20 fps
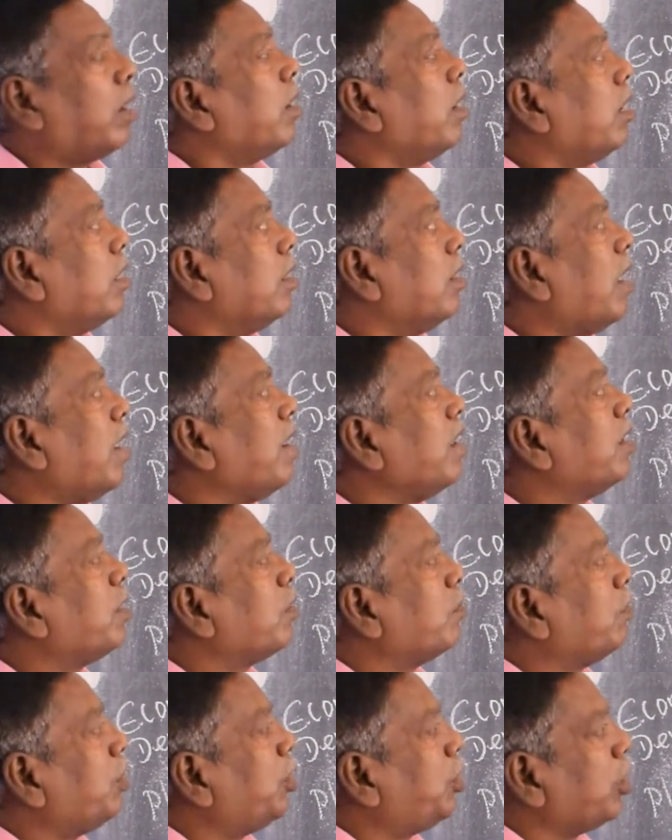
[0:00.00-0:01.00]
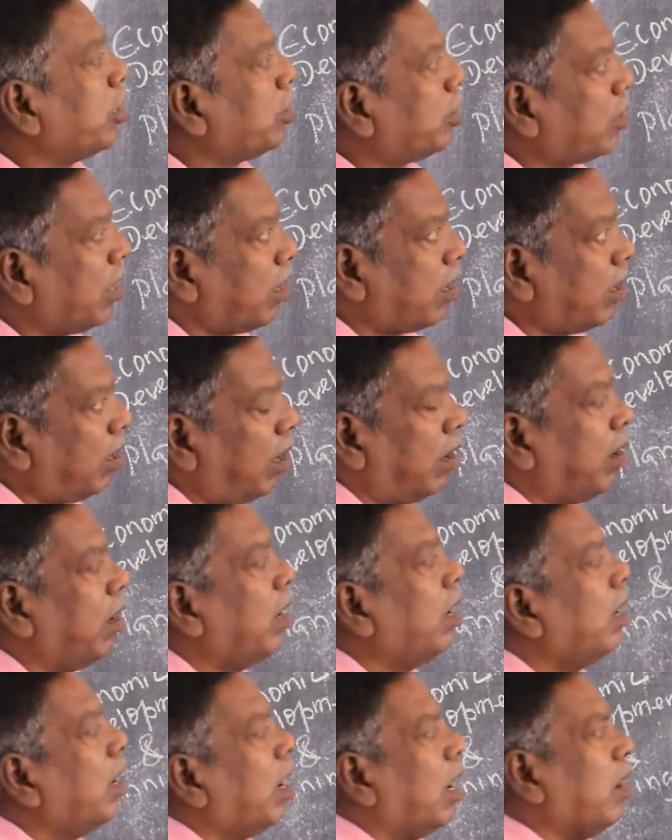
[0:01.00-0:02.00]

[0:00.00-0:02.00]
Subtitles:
That is vicious circle.